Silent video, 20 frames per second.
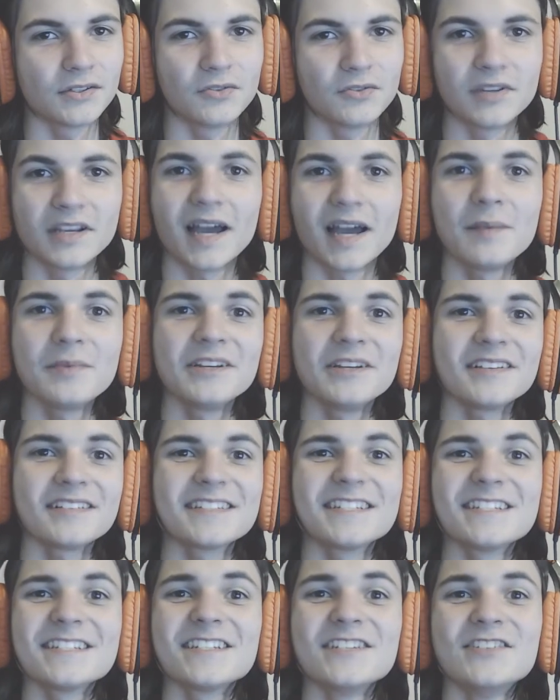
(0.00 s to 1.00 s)
to the IBL
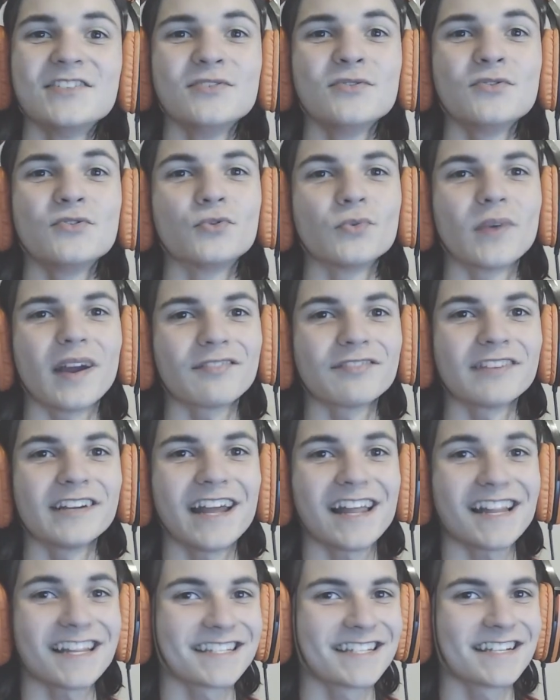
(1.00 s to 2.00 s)
Season 2 draft
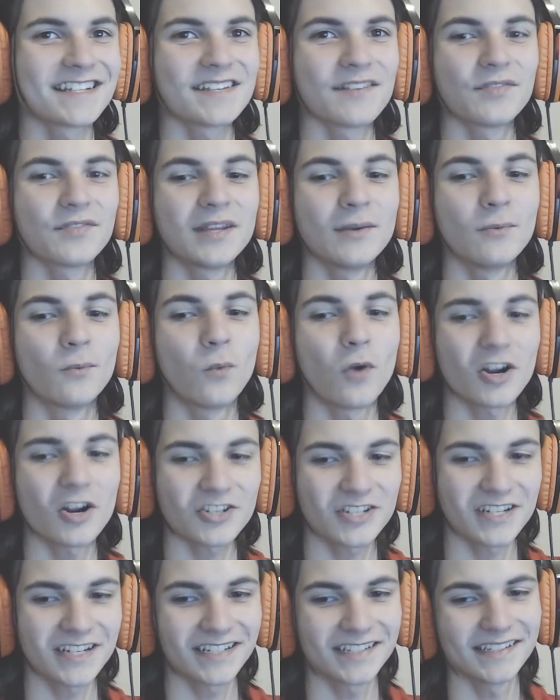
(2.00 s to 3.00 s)
analysis of the
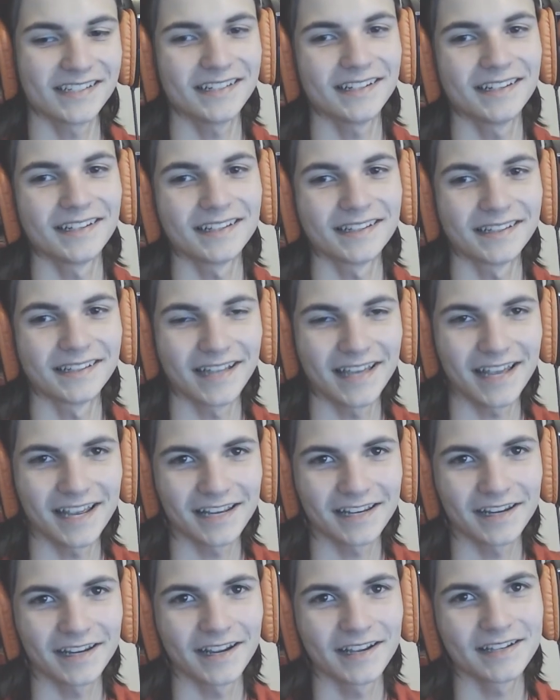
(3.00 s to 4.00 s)
Washington
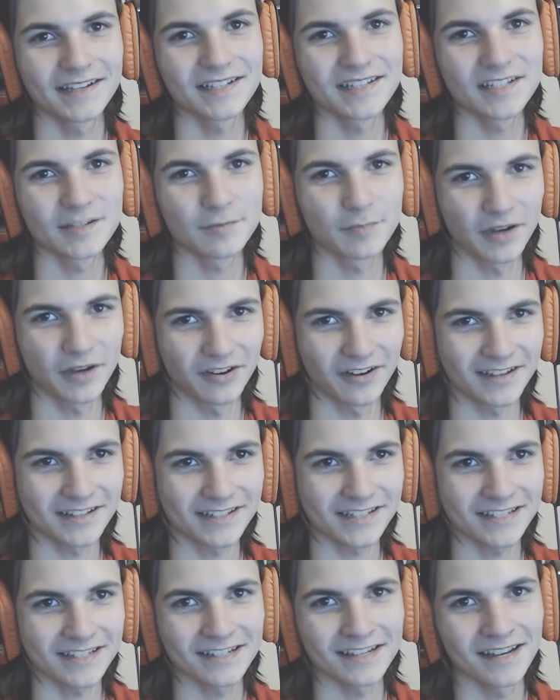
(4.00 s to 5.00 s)
Lake
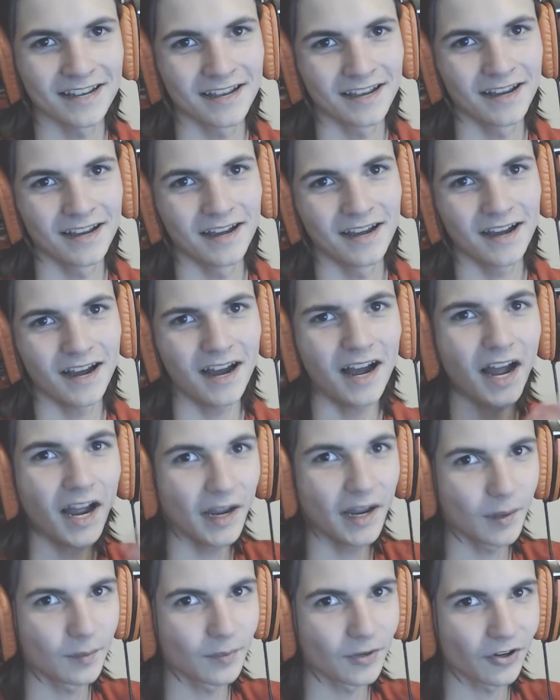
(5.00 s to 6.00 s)
Spirits.
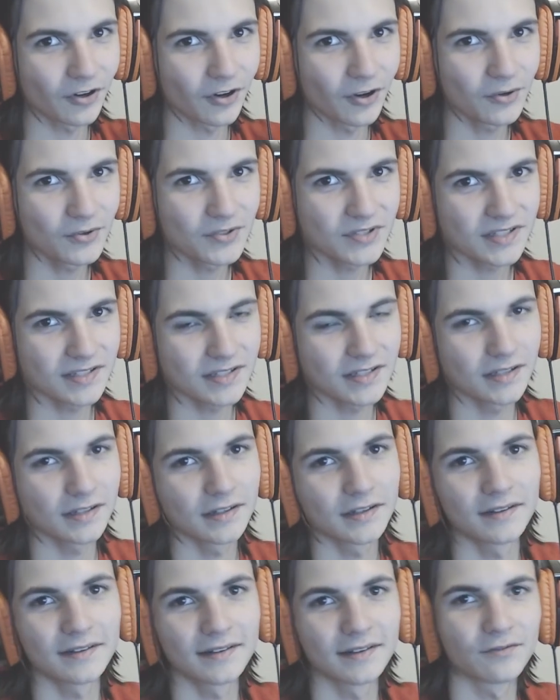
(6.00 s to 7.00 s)
I am your host,
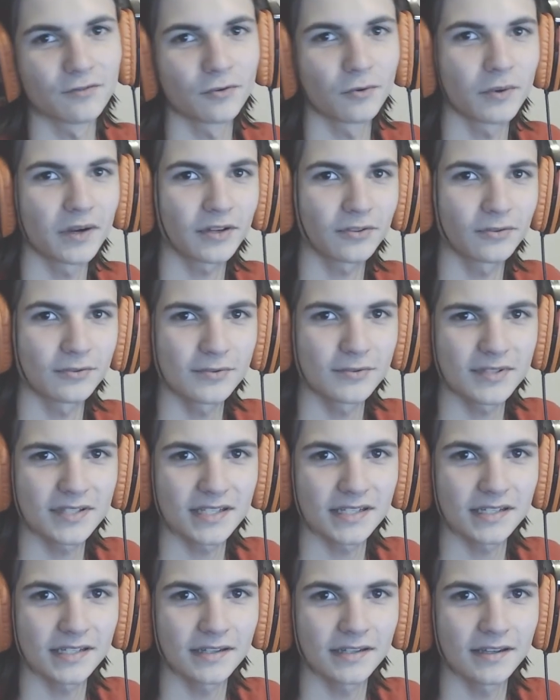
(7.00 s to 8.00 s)
Elite for
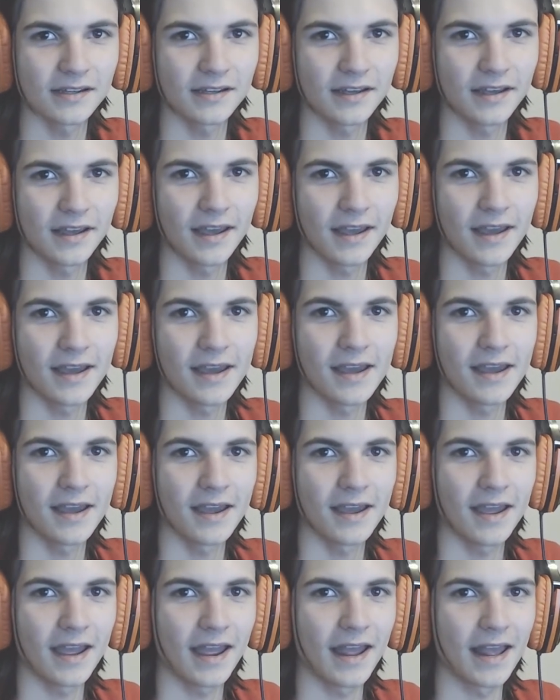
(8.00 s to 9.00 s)
Walkthroughs,
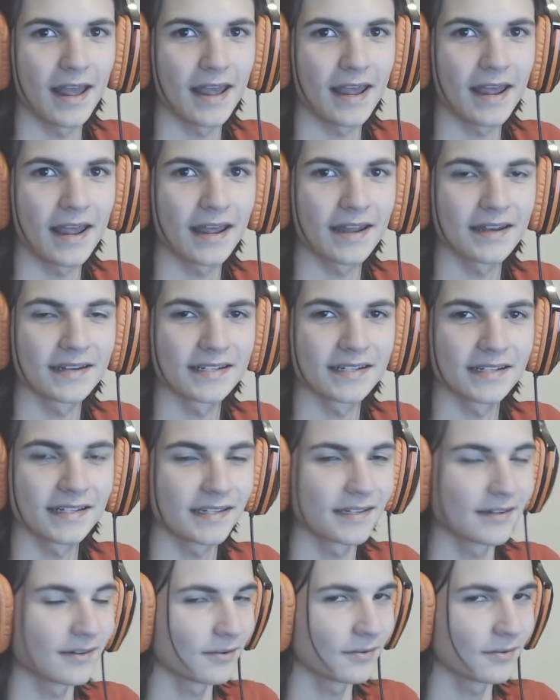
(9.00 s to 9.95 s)
and